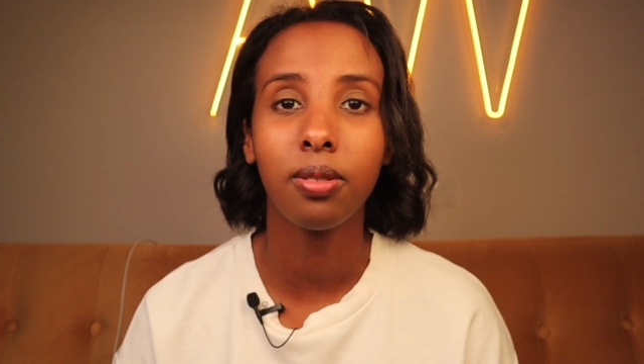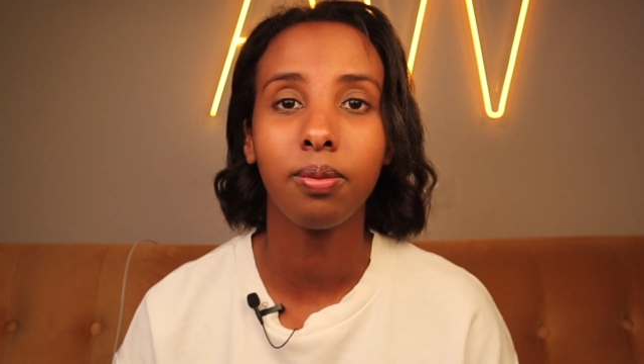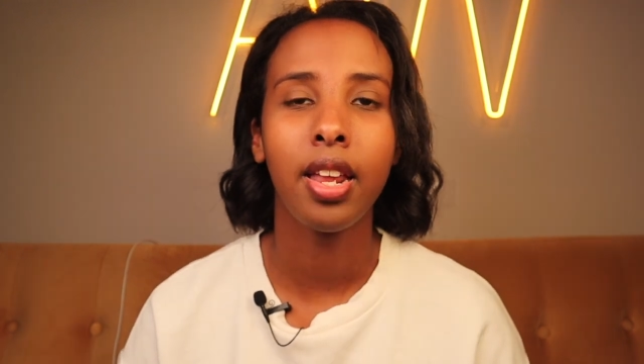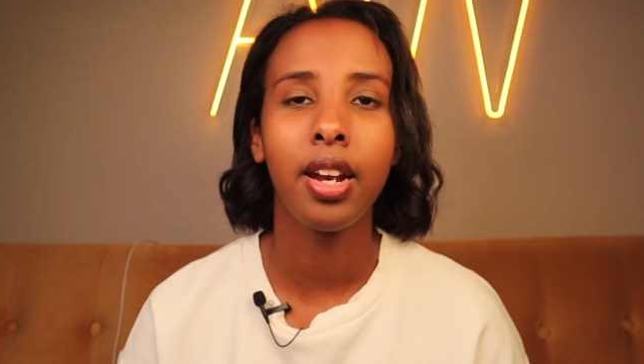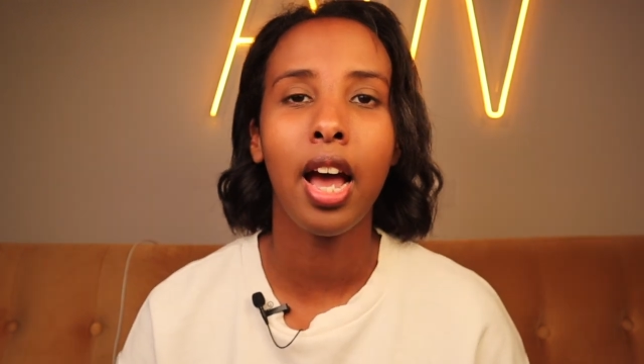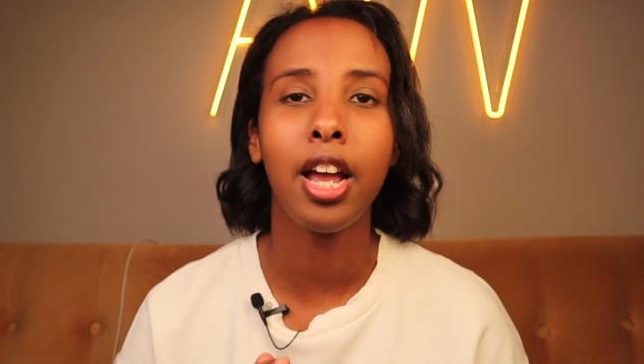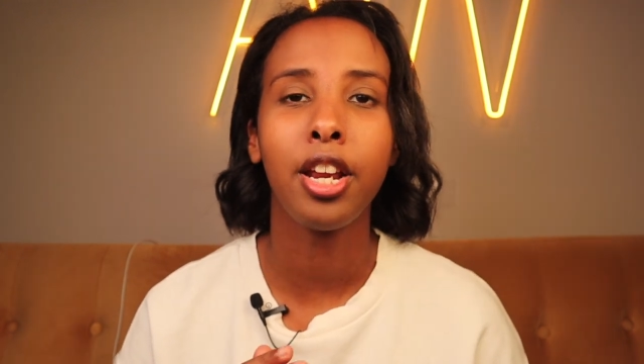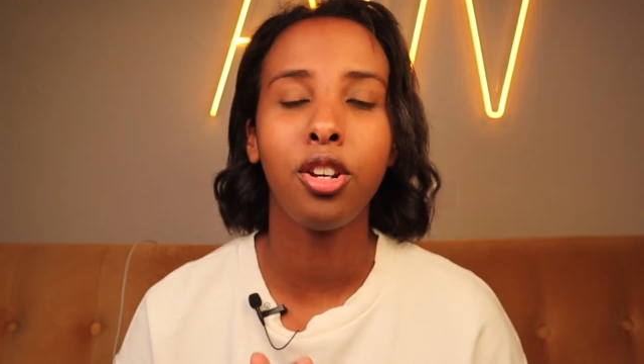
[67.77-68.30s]

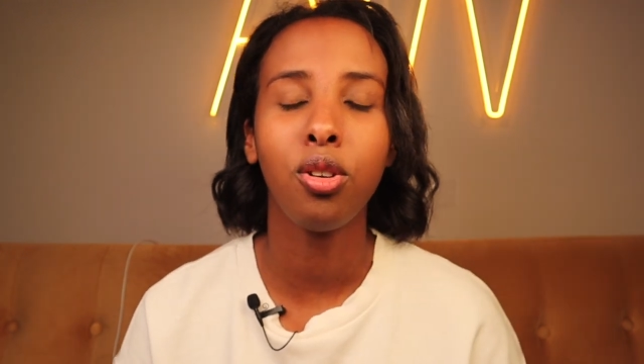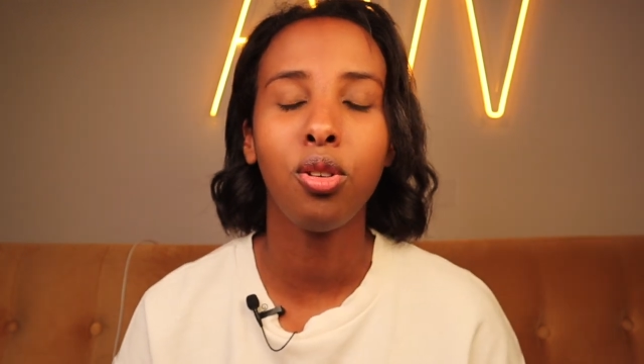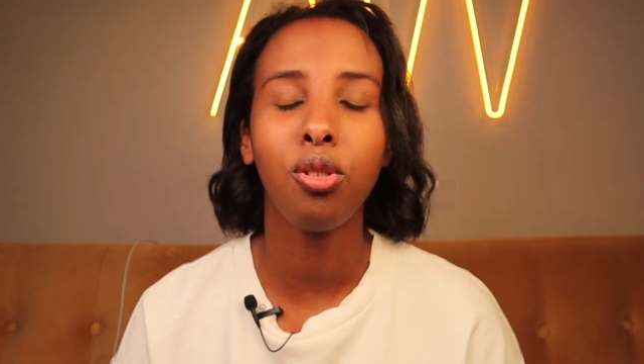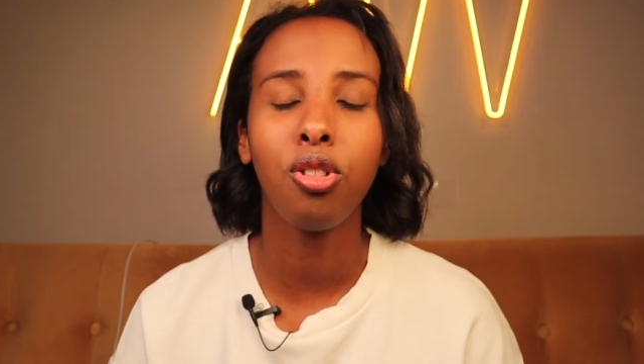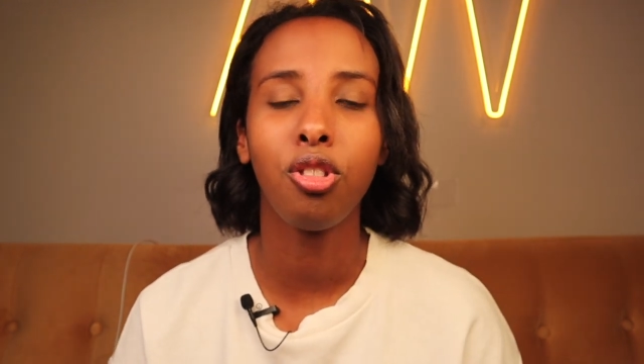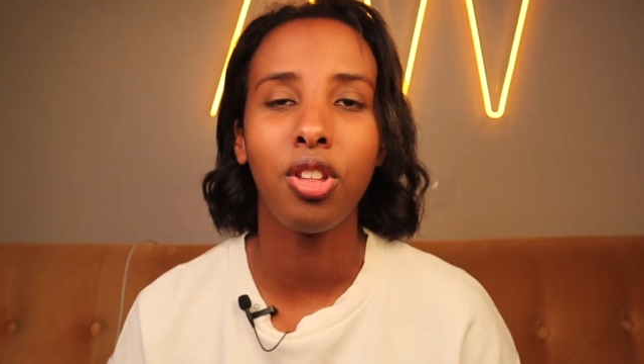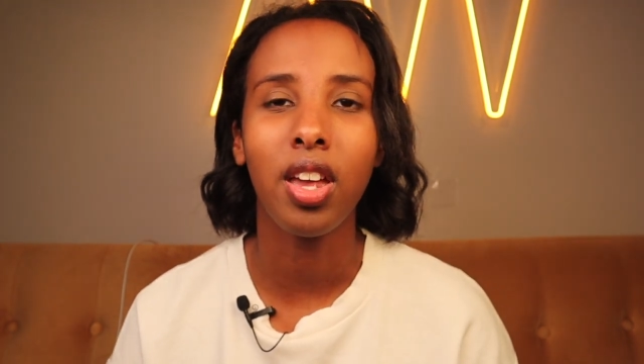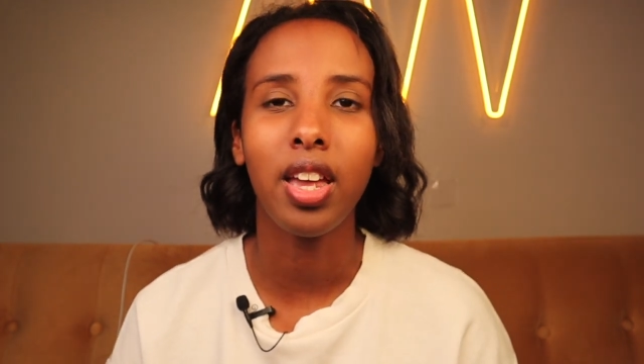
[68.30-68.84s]
And I do
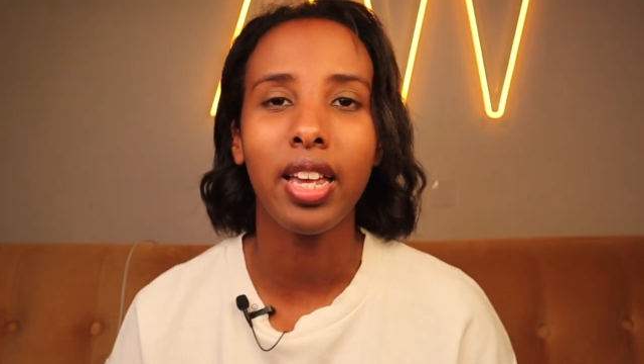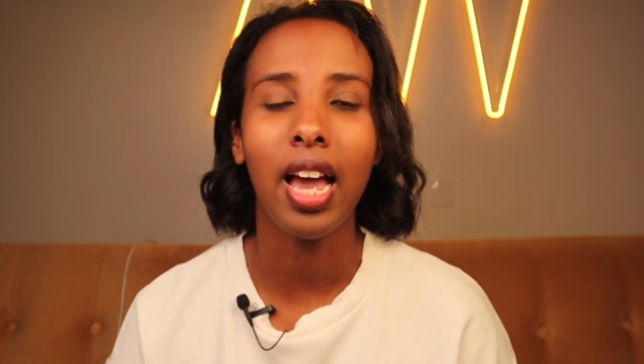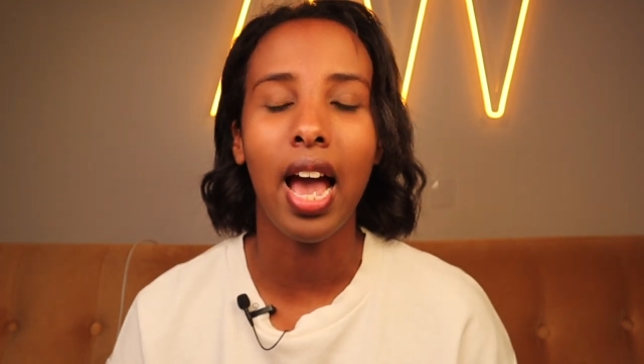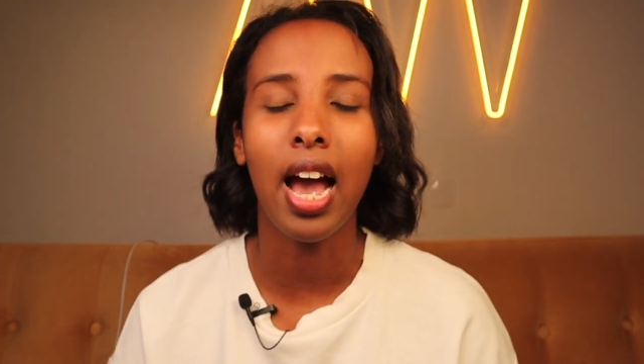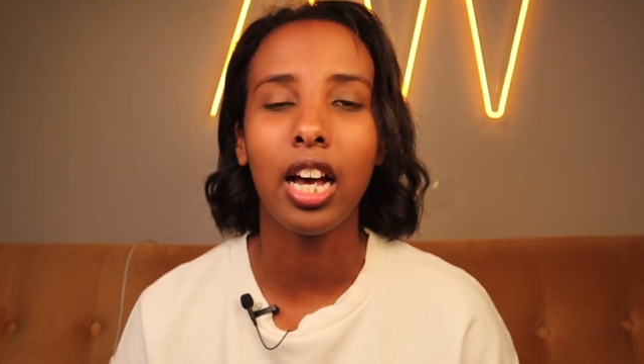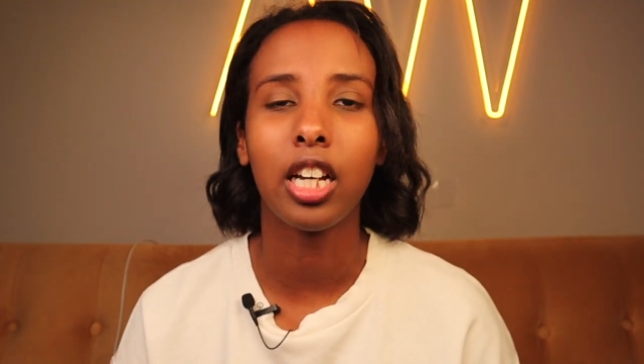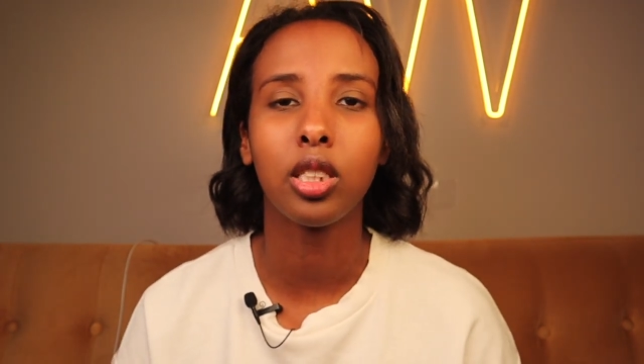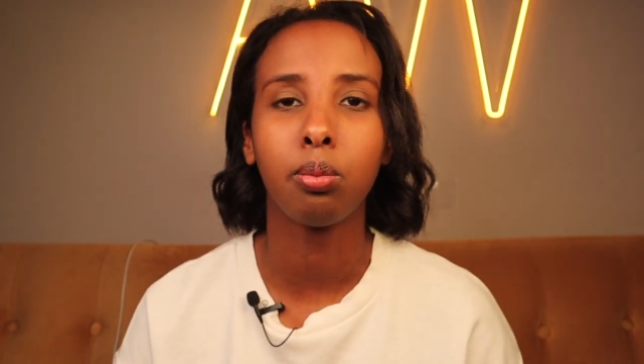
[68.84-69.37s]
think
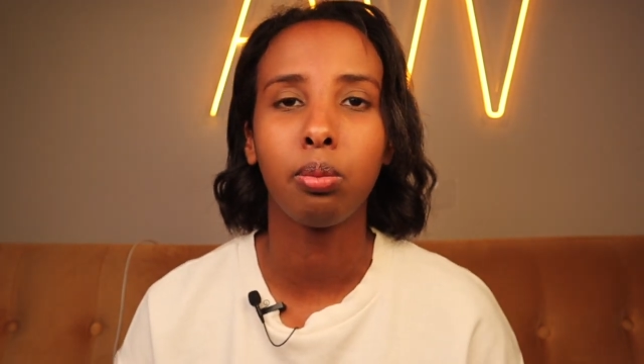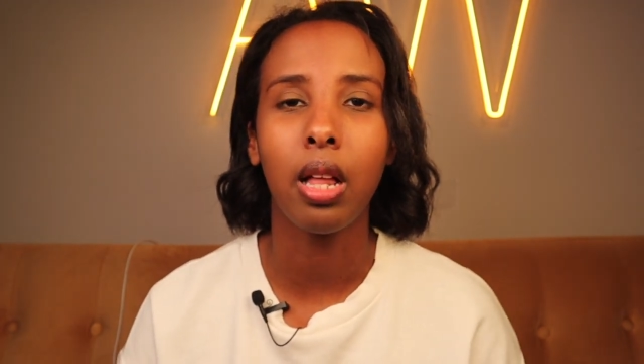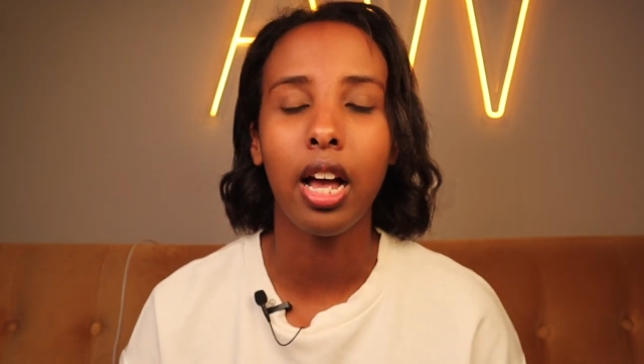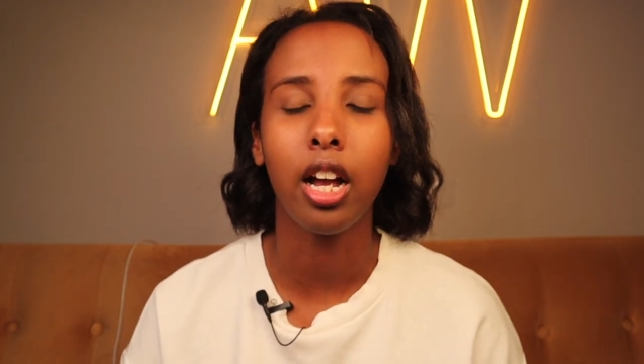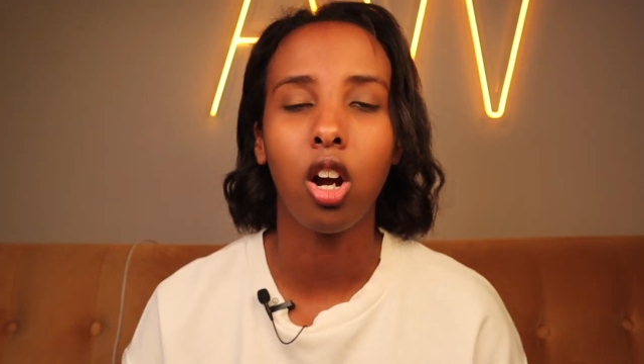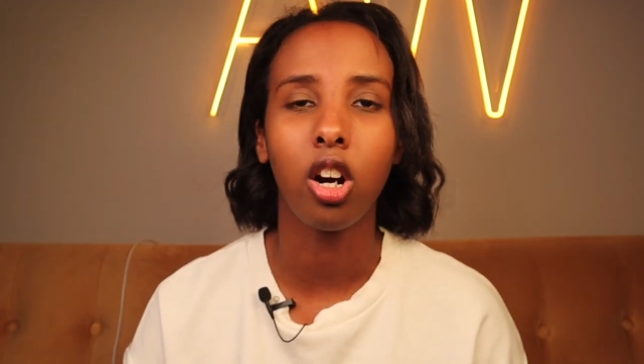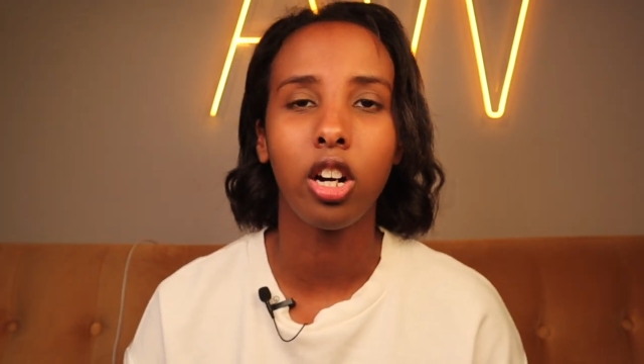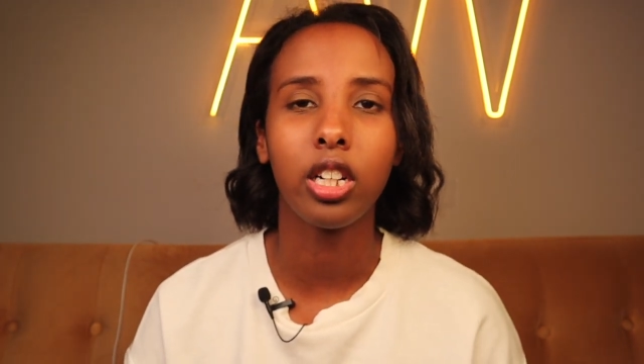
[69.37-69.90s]
as
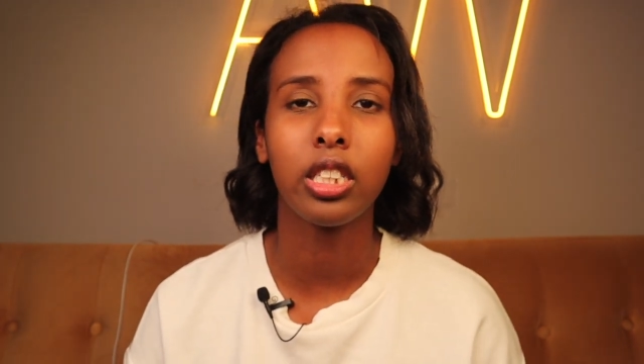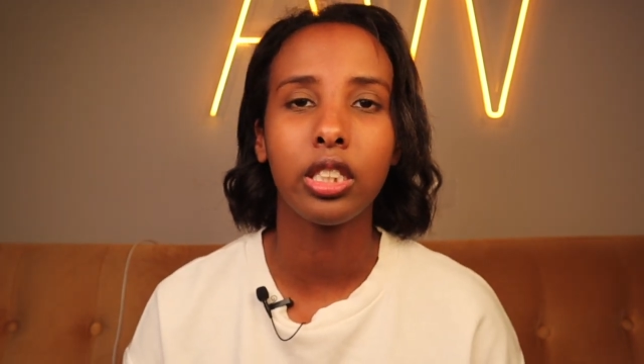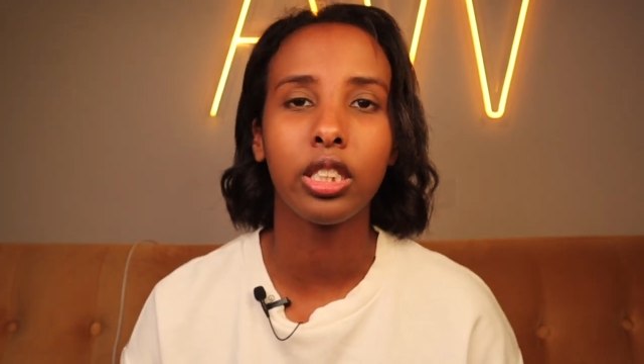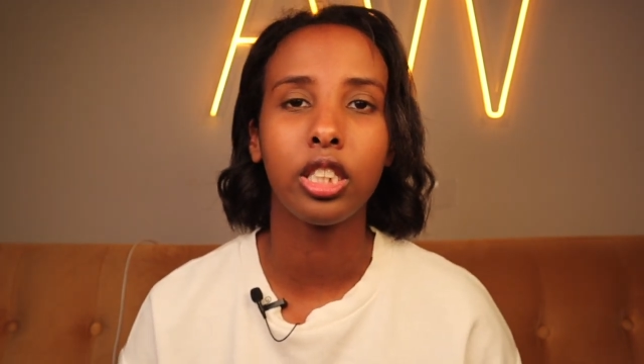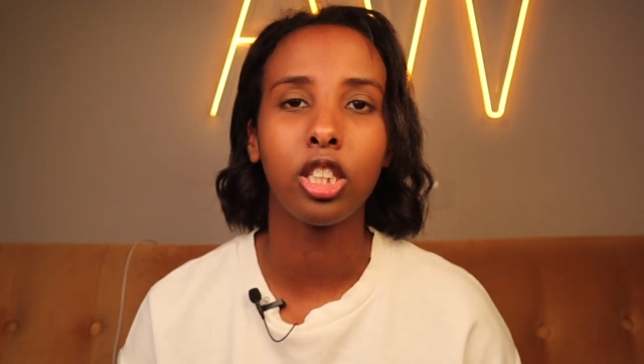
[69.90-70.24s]
black artists,